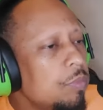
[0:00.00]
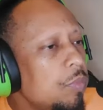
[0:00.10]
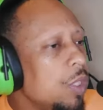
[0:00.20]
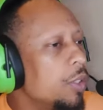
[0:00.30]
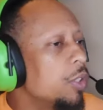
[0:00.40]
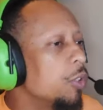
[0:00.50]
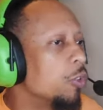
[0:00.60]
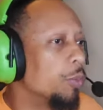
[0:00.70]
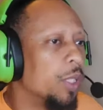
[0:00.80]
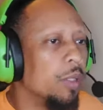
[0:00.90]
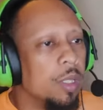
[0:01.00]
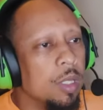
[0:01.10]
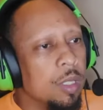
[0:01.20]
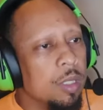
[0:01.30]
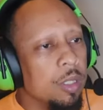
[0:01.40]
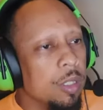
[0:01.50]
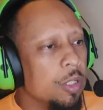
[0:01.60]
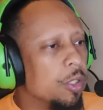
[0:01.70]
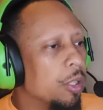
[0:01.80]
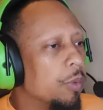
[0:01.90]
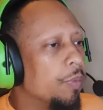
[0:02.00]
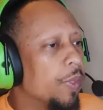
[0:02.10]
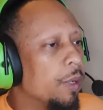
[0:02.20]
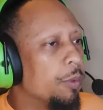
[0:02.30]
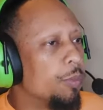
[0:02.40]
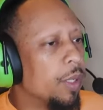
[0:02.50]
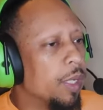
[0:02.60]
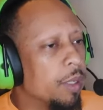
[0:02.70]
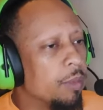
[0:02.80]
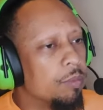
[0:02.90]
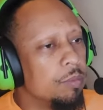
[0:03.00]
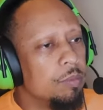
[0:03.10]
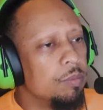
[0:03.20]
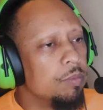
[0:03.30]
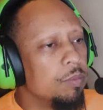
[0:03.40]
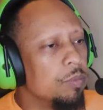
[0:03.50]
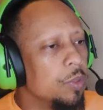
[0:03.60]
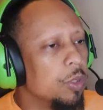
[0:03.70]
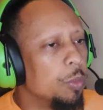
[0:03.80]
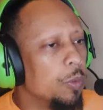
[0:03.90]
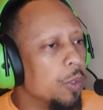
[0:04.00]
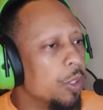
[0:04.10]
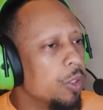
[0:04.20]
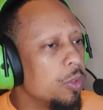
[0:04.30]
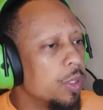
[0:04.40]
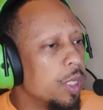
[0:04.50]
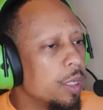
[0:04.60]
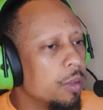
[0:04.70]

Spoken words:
Excuse me. So that was Monday. Let's move on to Tuesday.